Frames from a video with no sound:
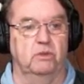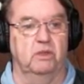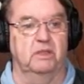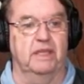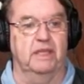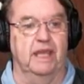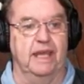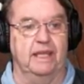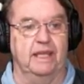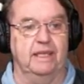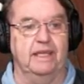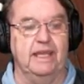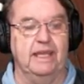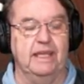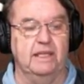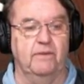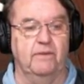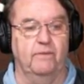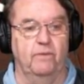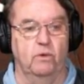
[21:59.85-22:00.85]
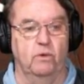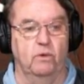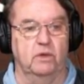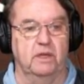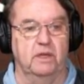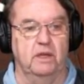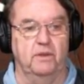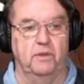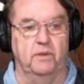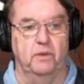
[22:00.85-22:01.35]
to take these
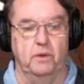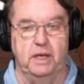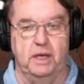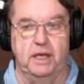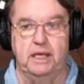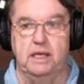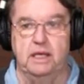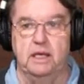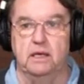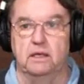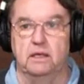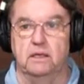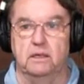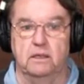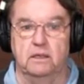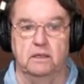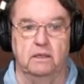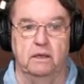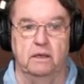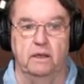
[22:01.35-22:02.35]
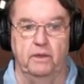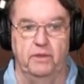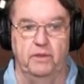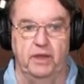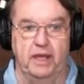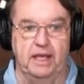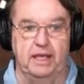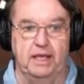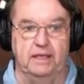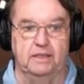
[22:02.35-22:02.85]
43
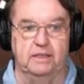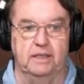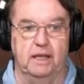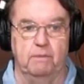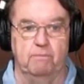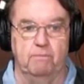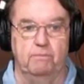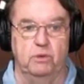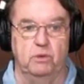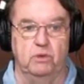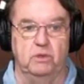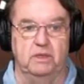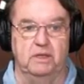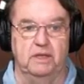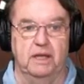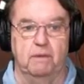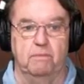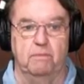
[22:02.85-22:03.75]
things and put them